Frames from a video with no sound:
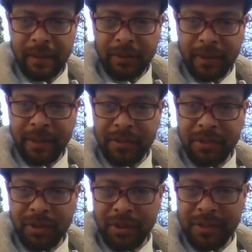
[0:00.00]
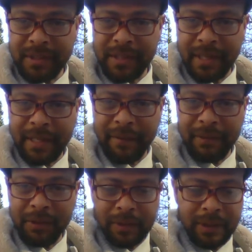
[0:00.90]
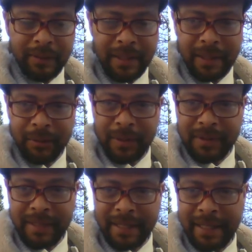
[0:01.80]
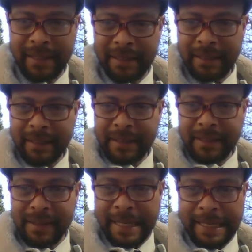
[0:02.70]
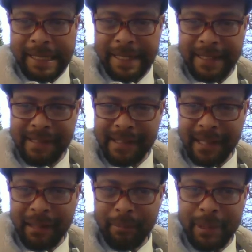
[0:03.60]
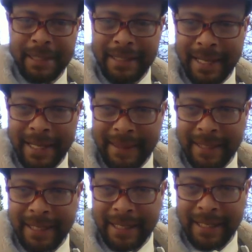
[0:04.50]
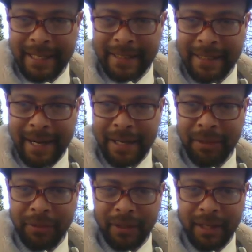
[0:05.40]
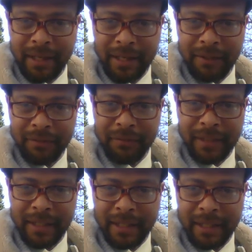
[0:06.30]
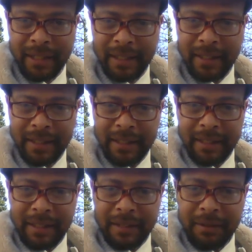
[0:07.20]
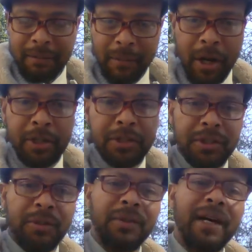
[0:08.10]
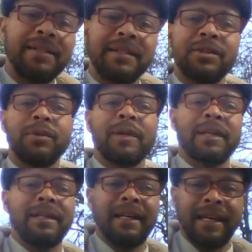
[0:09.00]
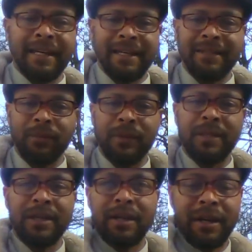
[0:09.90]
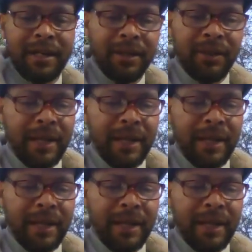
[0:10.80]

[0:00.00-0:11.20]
Greetings, Church. It's Kevin Duclairon once again. Today is Monday, the 9th of March 2020, and we are here